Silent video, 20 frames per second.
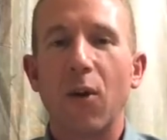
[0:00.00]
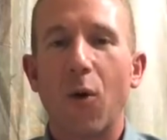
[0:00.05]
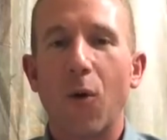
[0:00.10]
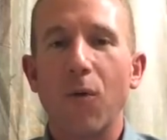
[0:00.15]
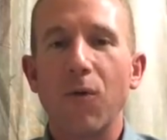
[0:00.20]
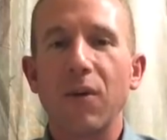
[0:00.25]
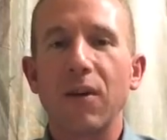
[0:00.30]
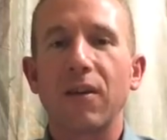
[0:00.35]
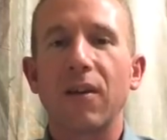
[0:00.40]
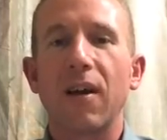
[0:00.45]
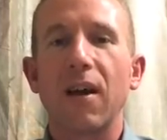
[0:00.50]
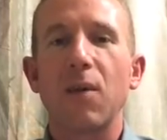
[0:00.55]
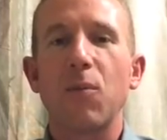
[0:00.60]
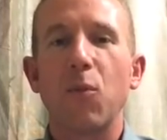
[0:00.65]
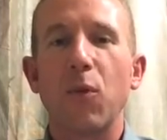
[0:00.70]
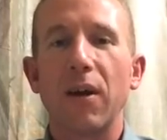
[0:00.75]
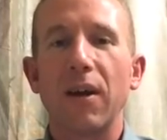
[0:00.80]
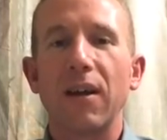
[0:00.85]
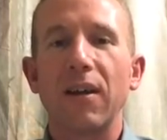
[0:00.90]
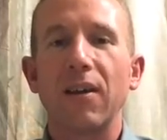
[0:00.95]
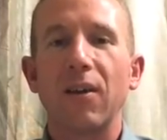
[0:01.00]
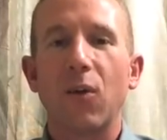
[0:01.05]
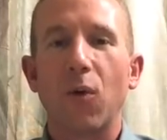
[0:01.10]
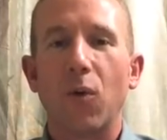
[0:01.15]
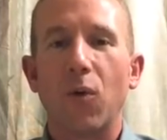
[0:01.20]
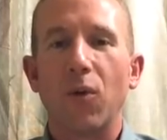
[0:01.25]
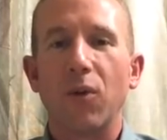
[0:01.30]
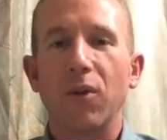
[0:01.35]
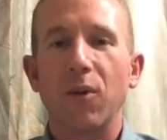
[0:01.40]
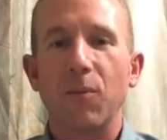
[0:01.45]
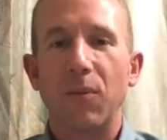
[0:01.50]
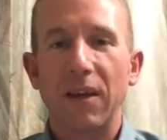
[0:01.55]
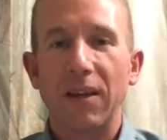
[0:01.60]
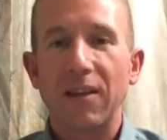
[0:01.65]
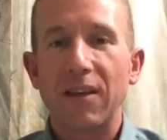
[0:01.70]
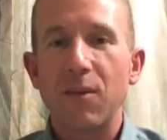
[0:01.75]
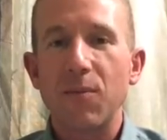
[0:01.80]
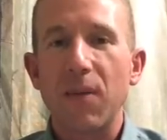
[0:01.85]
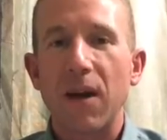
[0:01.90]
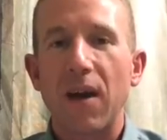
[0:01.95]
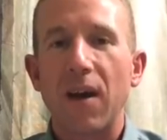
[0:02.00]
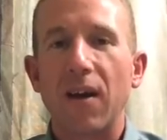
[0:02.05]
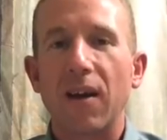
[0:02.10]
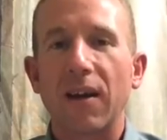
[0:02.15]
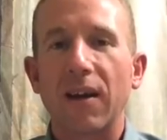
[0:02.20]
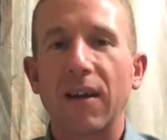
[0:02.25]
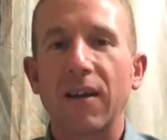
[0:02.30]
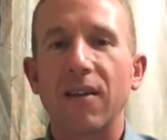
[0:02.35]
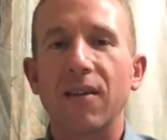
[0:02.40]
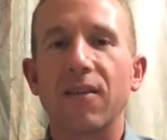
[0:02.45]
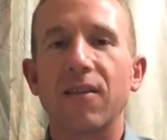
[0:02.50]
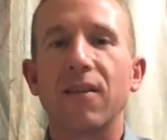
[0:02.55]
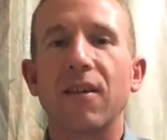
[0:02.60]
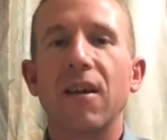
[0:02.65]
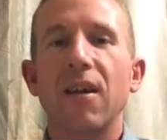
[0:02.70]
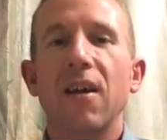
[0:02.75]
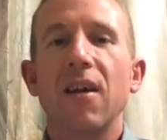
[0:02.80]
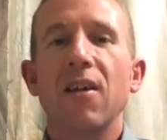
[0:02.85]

overtime winning goal to beat the Americans